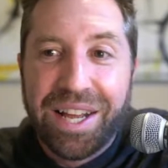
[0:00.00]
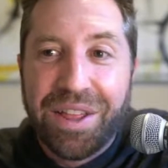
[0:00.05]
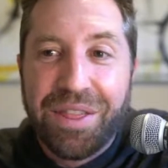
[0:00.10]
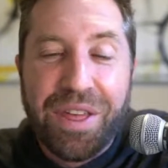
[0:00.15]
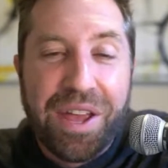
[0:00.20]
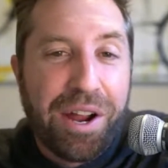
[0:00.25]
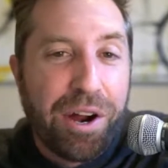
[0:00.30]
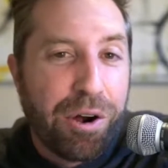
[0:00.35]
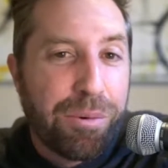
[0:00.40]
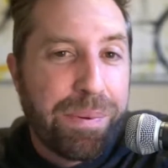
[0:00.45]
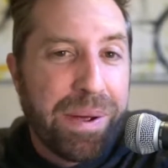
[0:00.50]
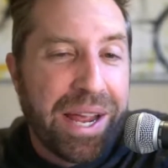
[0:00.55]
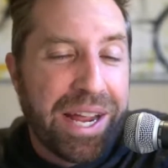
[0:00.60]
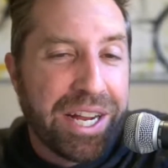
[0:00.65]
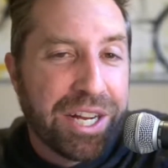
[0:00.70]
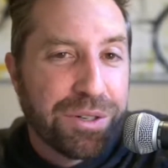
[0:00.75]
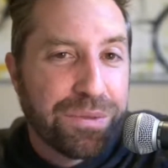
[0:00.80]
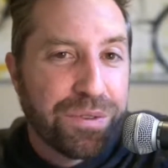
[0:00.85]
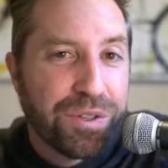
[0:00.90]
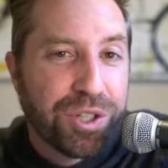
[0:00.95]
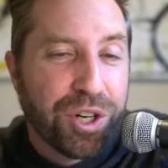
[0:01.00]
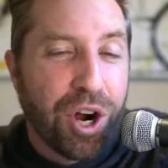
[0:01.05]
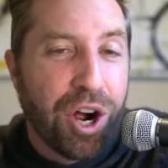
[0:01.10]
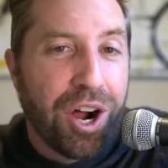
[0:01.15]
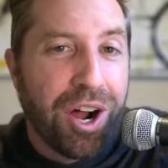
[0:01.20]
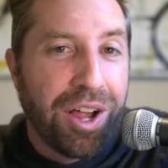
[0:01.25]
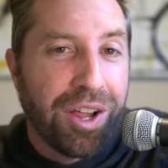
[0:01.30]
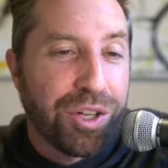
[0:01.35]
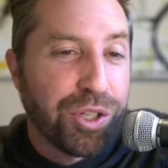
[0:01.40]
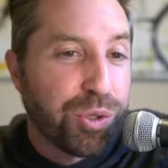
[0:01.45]
they are paying for
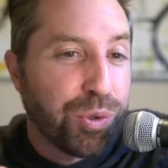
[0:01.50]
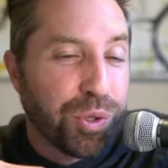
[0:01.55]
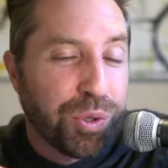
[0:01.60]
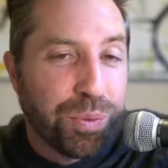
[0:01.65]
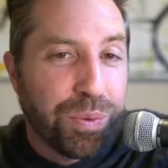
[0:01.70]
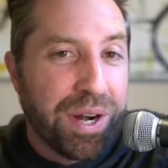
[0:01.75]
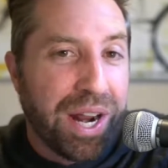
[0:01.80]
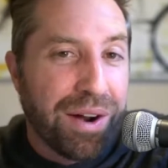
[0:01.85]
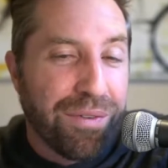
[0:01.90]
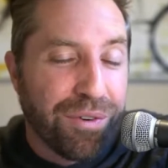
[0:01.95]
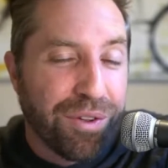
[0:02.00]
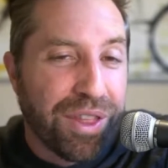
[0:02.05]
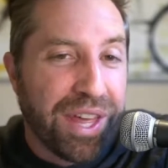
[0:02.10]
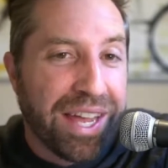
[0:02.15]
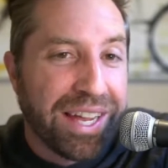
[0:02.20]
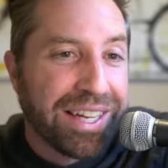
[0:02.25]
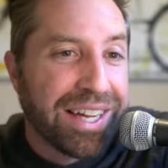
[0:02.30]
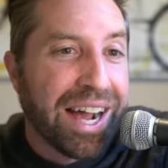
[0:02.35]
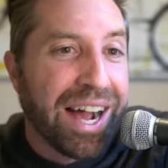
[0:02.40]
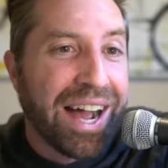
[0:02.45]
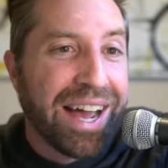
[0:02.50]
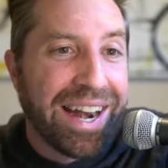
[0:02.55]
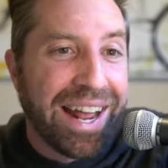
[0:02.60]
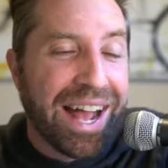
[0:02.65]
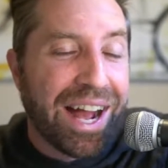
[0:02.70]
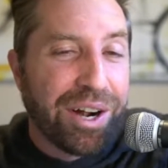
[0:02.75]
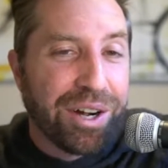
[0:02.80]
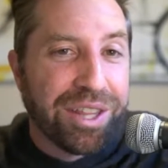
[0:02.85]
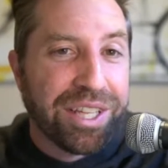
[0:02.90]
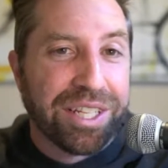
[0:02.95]
college with whatever they got
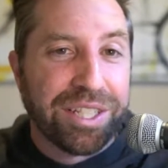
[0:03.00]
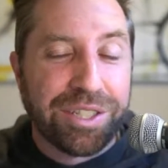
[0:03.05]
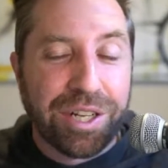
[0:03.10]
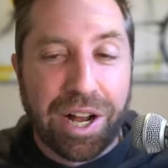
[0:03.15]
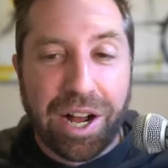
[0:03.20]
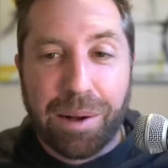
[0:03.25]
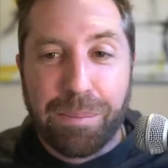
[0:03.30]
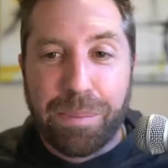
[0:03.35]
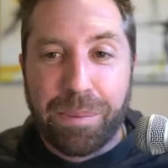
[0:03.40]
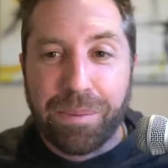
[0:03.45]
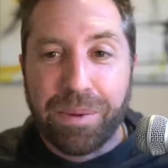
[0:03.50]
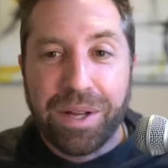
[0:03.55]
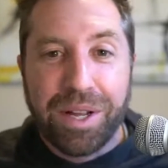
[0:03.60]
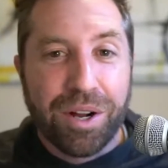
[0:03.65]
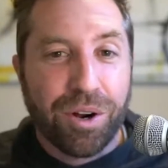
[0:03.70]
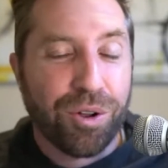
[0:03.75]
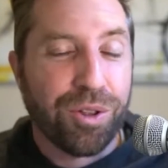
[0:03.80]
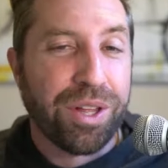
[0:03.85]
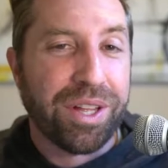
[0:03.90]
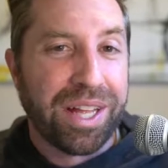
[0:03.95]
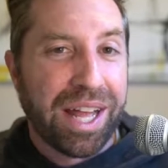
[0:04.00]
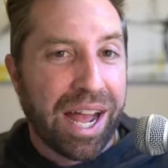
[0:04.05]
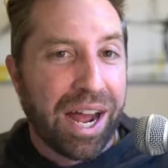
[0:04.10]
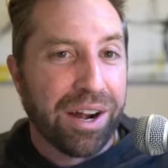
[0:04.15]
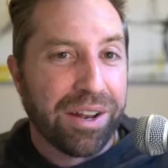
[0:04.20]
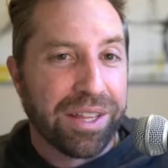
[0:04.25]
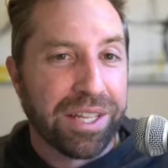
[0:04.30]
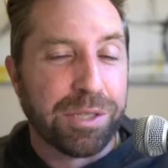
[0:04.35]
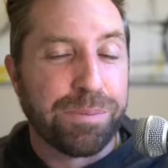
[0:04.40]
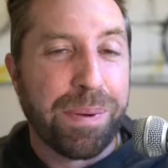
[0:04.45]
out of these
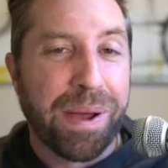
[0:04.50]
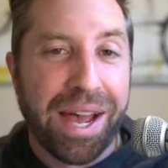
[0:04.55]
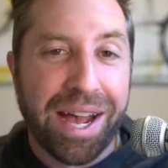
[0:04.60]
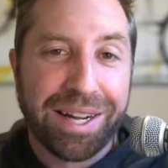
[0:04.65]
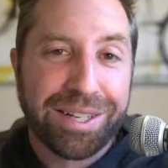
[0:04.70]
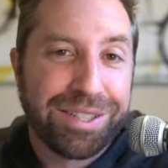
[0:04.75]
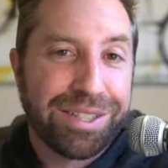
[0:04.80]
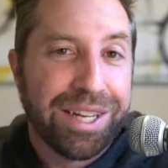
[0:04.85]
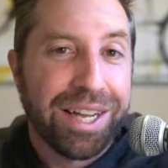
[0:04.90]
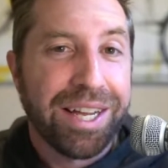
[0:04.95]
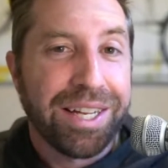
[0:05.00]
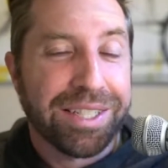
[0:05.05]
out of these packs.